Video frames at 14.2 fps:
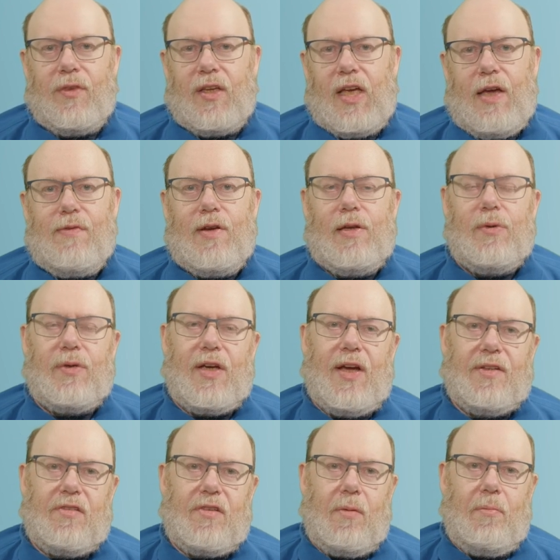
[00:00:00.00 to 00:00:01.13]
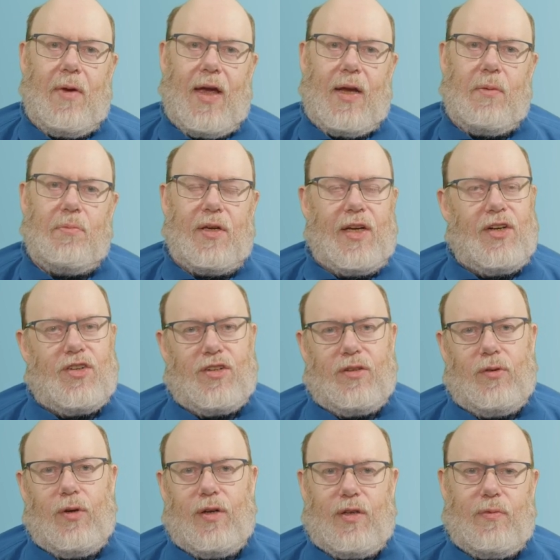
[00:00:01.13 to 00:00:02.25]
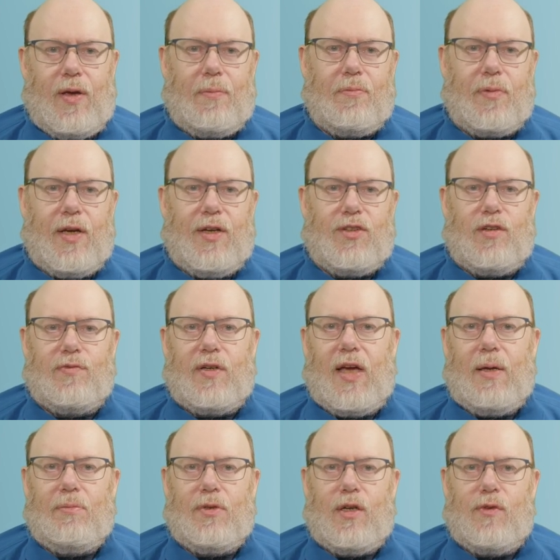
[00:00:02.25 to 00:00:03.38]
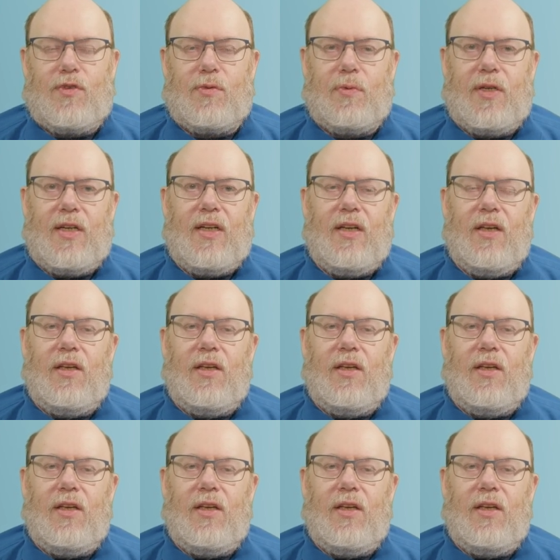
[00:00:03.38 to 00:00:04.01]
Have a look at the man page or the web page of iPerf3.